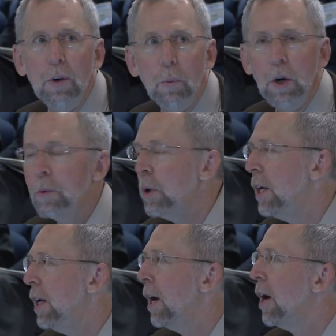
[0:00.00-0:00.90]
where
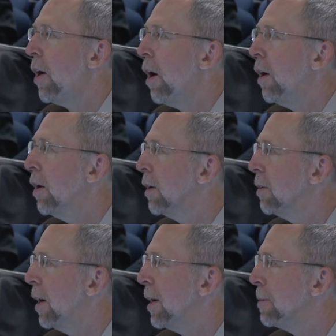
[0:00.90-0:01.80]
we uh, are
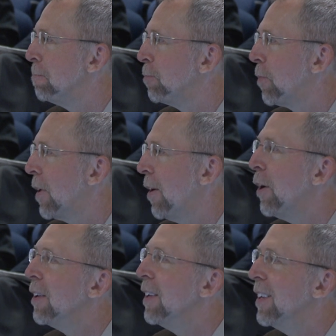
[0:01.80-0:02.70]
um,
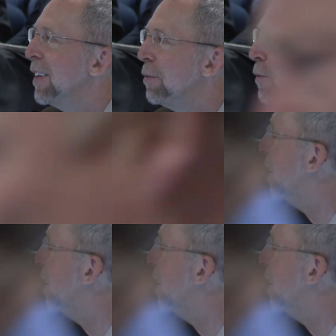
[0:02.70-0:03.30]
hardly uh, feeding